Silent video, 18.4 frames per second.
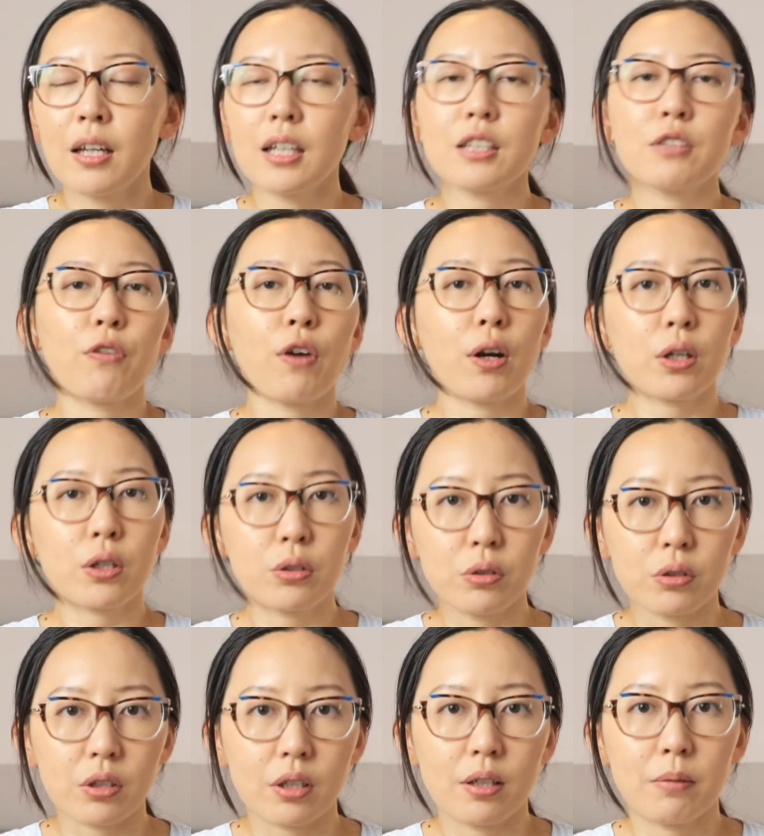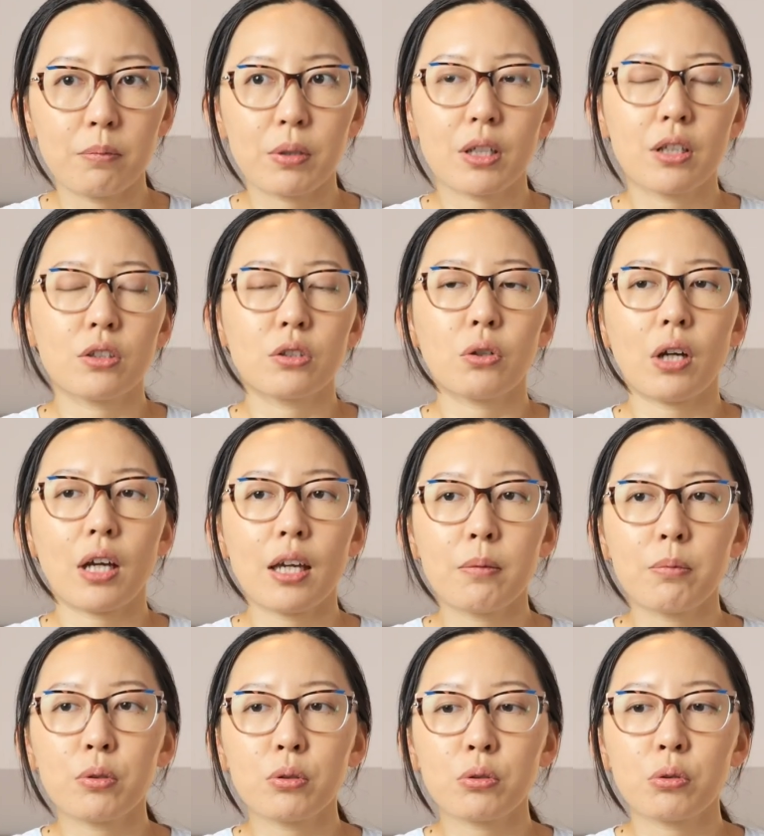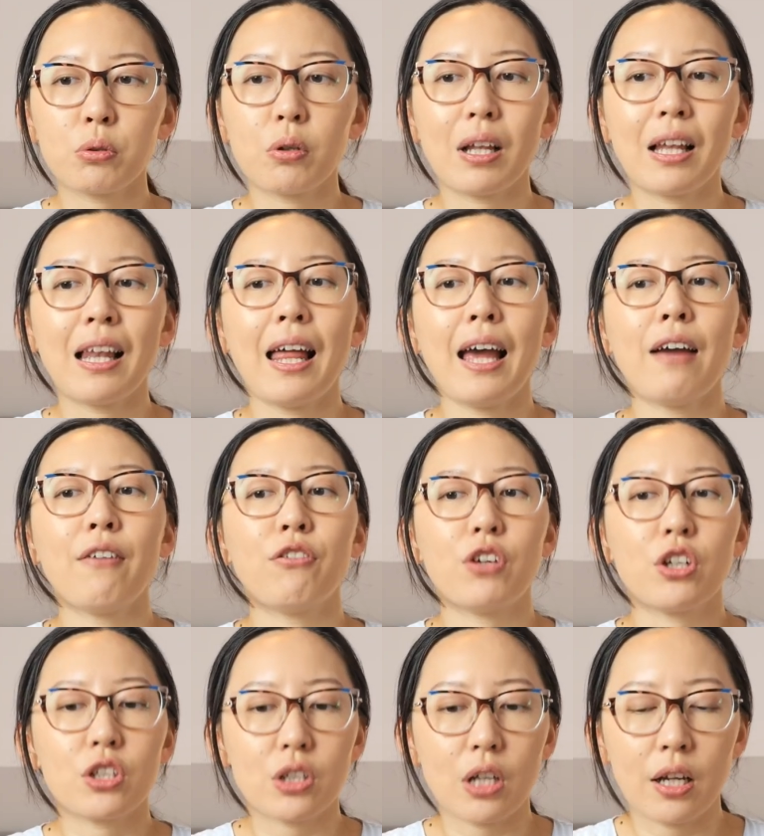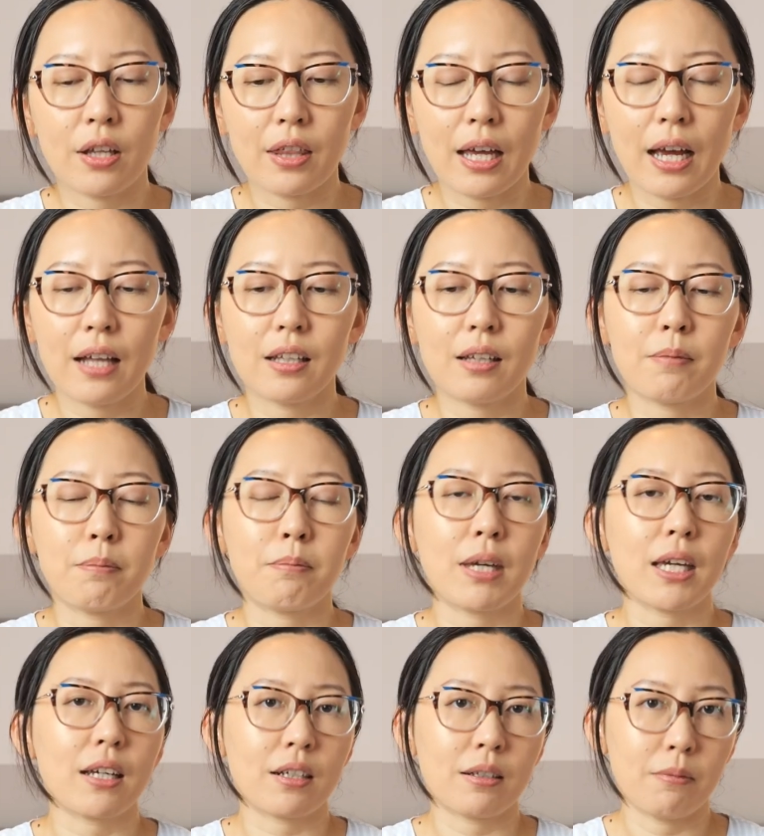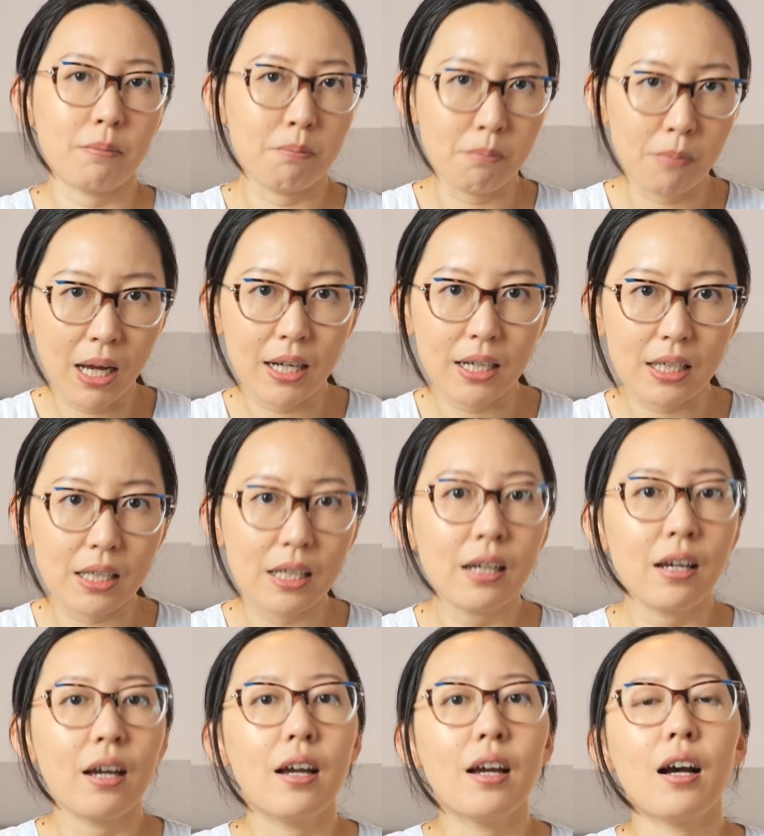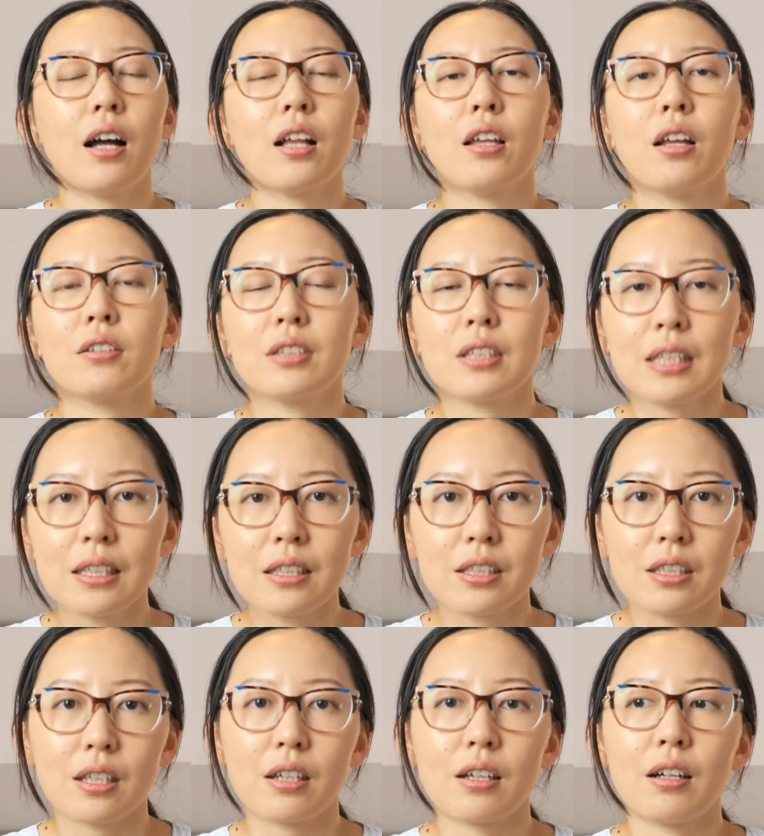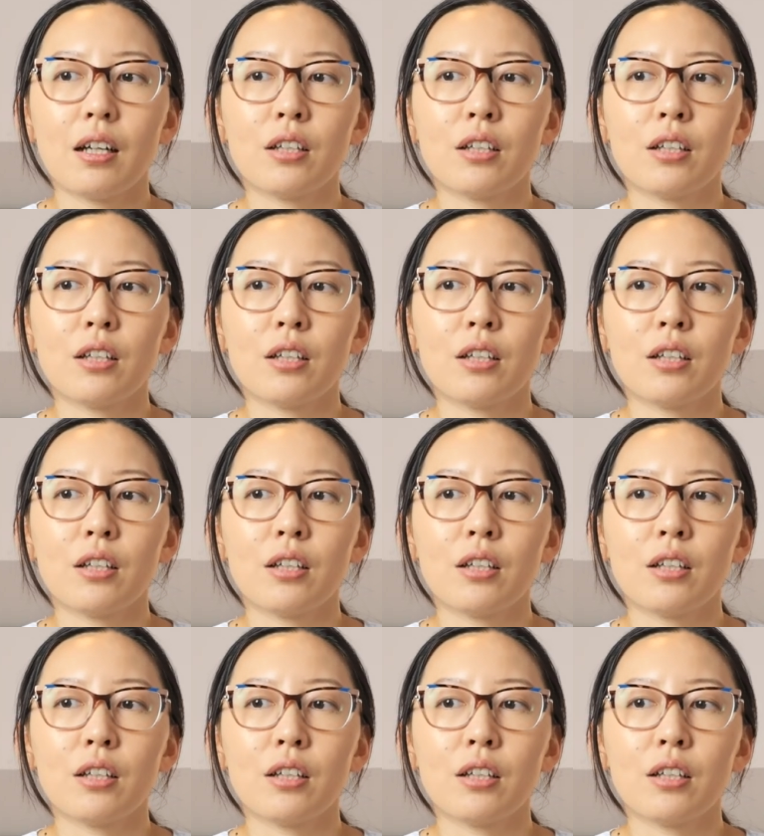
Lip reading: it's very good because you're able to leverage on that and make money a lot easier.